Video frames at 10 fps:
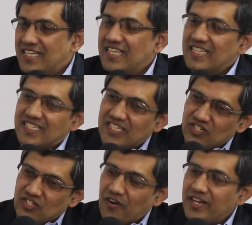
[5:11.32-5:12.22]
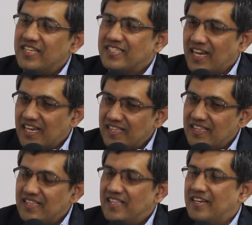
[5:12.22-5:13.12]
He joined his
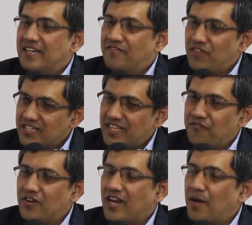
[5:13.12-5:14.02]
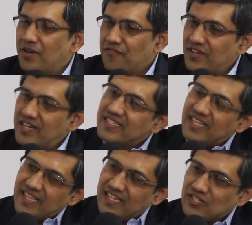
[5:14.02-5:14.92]
uncle, worked there for a couple of years,
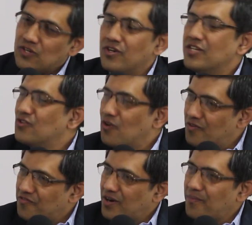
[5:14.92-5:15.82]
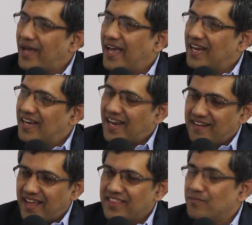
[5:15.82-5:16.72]
and then slowly took over from my uncle
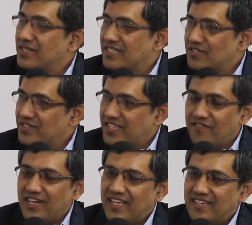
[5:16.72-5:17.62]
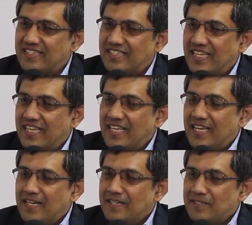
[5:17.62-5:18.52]
and ran the business for several years.
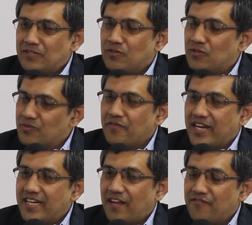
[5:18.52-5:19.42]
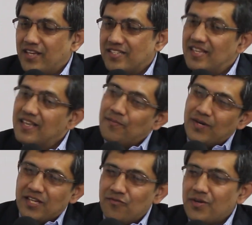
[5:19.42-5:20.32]
So those were very tough years.
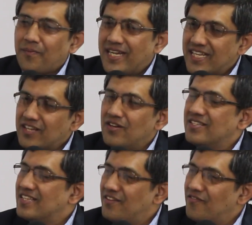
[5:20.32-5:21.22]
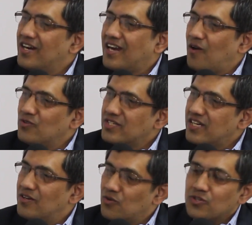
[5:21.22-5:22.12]
But he would meticulously work out
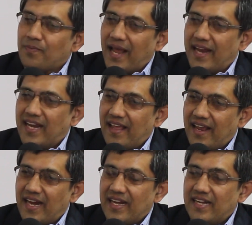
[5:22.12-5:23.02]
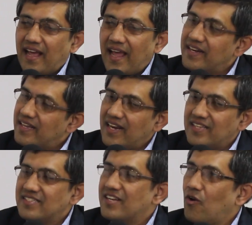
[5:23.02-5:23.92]
a route plan, and I
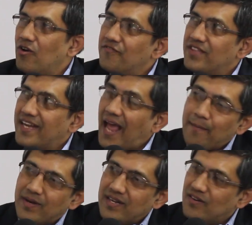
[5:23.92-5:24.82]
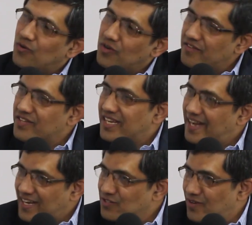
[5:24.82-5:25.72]
realized that all of that happened only with a
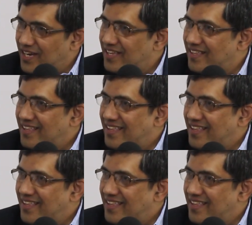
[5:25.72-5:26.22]
network.